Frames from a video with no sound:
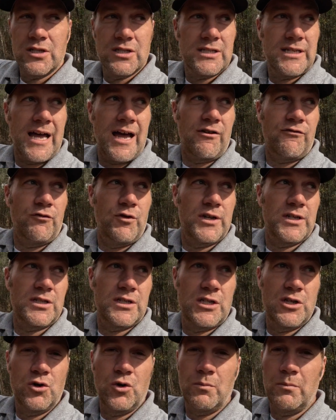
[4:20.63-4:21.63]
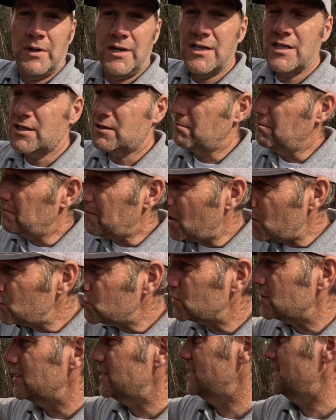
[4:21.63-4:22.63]
to southwest tilt, but it is
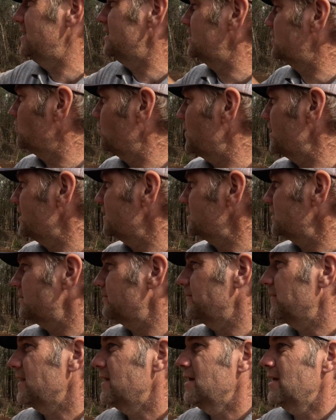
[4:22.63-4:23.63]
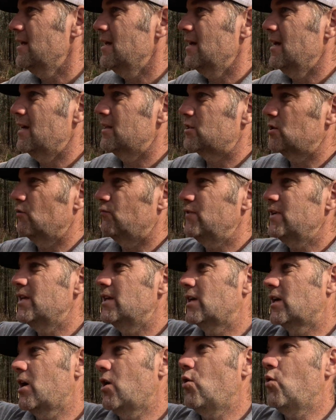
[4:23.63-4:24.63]
mostly east to west. And so if we
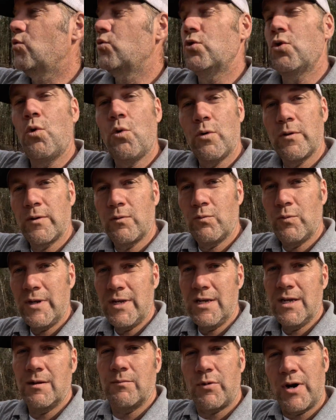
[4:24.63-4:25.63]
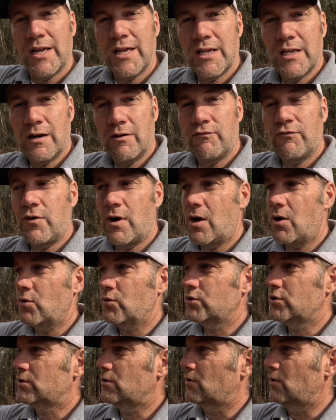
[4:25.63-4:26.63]
get the cold northern wind bringing in a
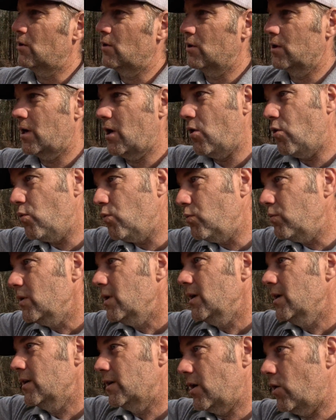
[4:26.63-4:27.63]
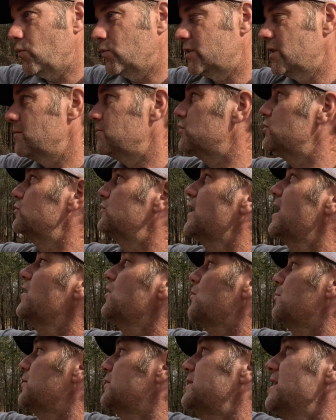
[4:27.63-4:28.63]
frost or cold temperatures, they
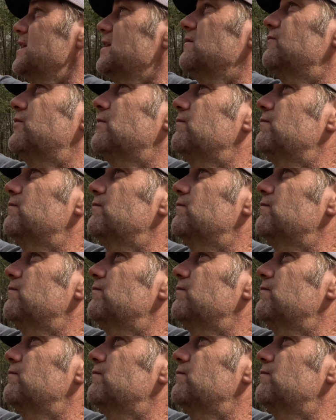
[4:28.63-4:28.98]
are protected